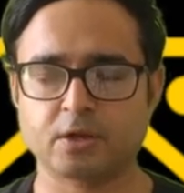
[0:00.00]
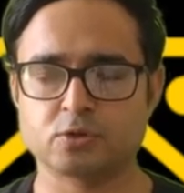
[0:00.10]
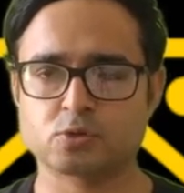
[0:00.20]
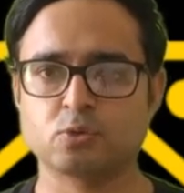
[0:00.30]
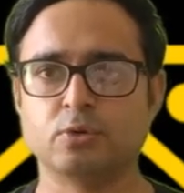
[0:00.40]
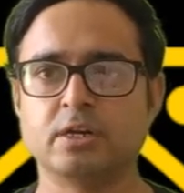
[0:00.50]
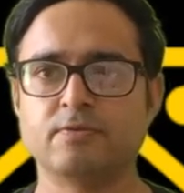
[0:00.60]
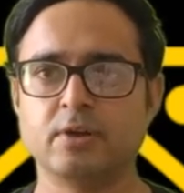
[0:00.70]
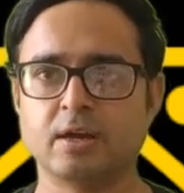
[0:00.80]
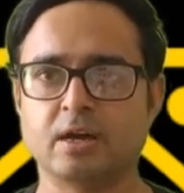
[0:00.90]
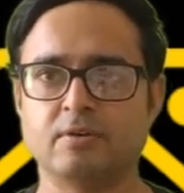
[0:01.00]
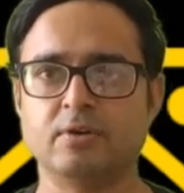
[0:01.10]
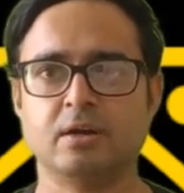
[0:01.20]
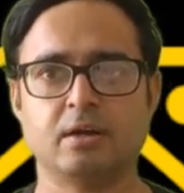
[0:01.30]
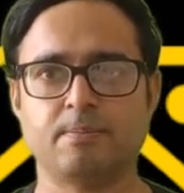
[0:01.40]
So it will
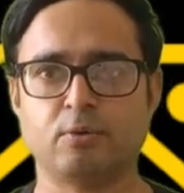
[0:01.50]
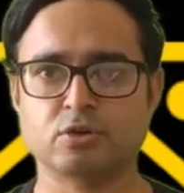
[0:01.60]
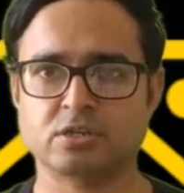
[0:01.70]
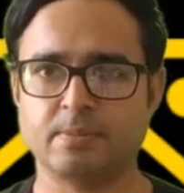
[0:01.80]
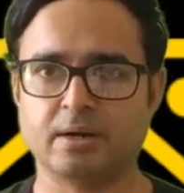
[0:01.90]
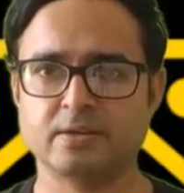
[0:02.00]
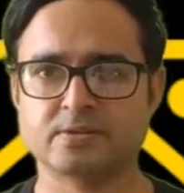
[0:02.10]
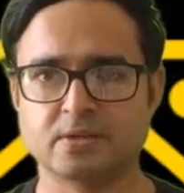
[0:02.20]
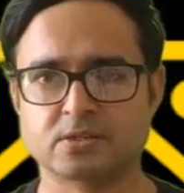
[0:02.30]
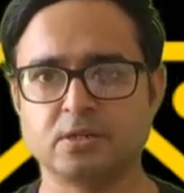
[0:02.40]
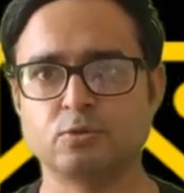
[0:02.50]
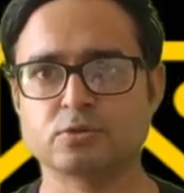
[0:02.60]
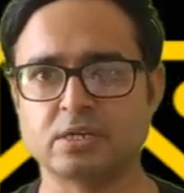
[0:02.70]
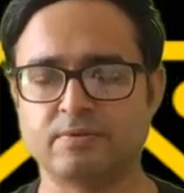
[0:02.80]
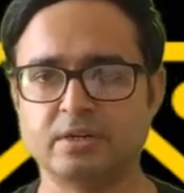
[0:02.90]
cover approximately 60 to
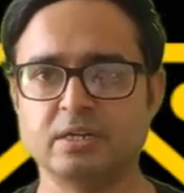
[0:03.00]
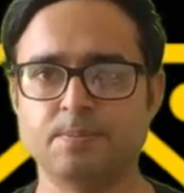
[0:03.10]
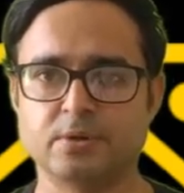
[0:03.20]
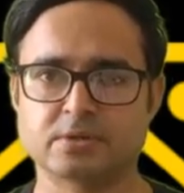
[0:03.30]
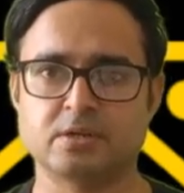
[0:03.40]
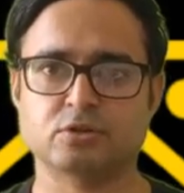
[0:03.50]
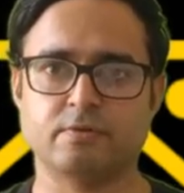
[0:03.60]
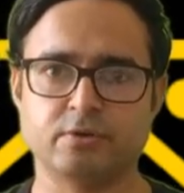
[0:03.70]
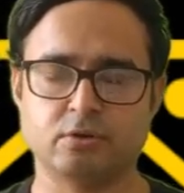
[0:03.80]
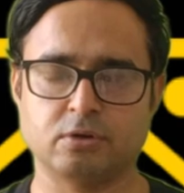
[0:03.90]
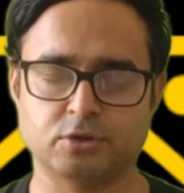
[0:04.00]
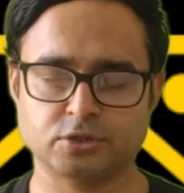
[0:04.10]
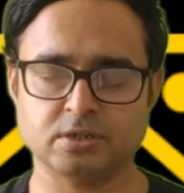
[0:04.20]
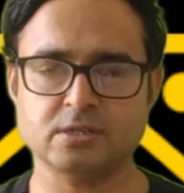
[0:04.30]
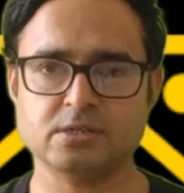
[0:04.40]
70% of your
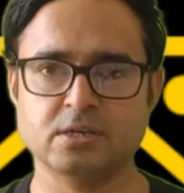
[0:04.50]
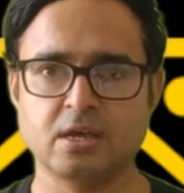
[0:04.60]
questions.